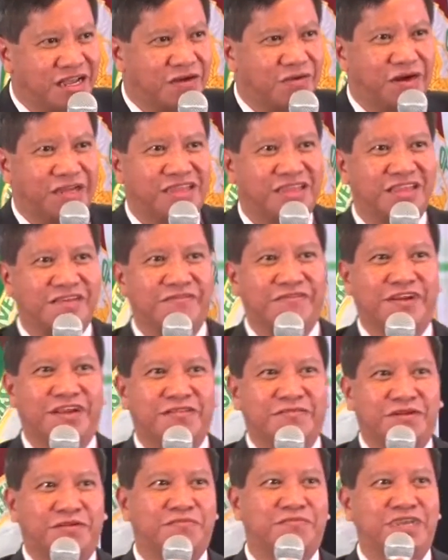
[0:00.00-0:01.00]
quite
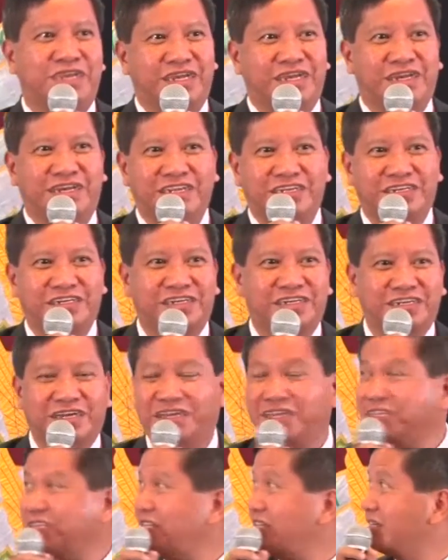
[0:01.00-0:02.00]
different from being a research
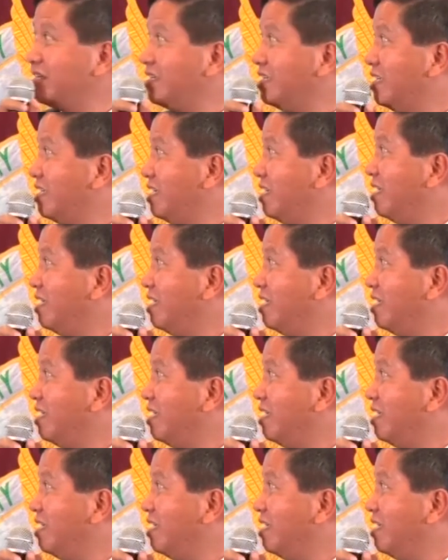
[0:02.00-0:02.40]
scientist.